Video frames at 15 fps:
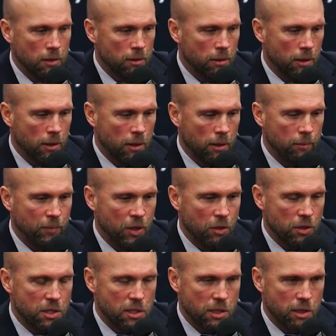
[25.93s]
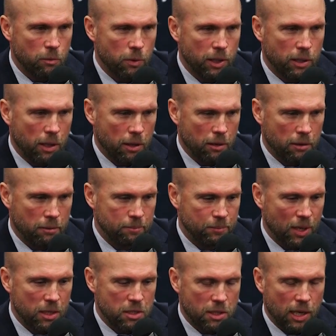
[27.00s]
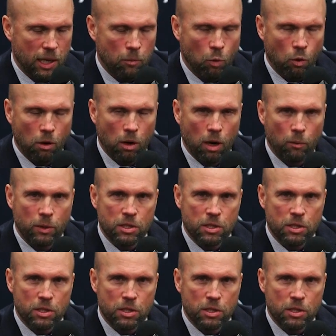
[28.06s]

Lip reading: You could see that we kind of, as the game wore on,